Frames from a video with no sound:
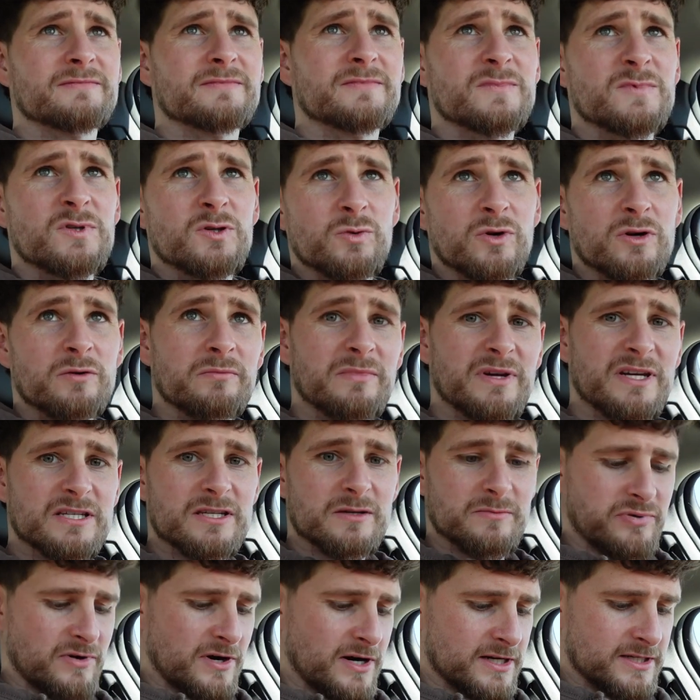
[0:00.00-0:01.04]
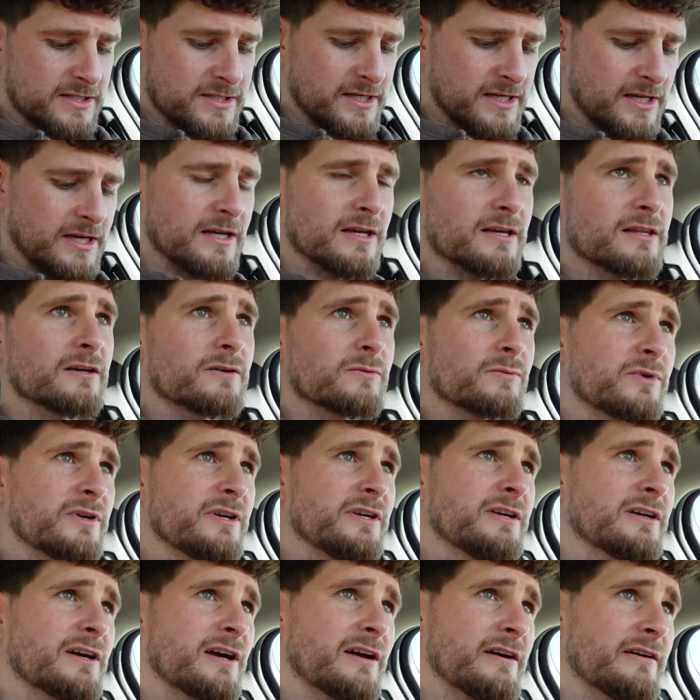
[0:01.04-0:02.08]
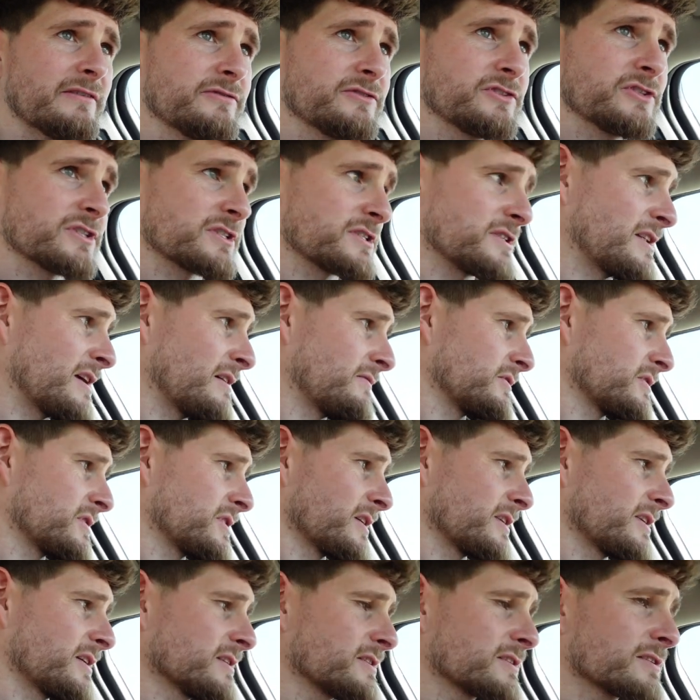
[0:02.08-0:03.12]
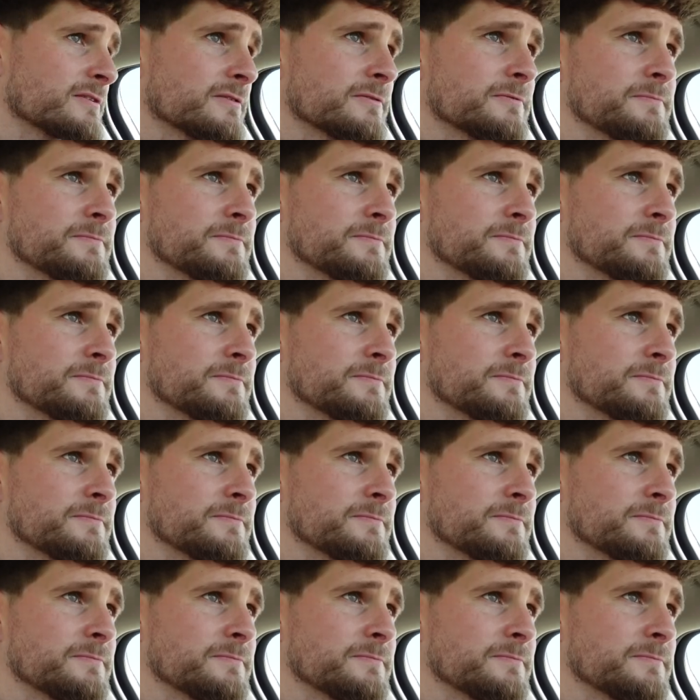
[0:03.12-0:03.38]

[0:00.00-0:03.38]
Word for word: you wouldn't be surprised to hear that we have just never done it.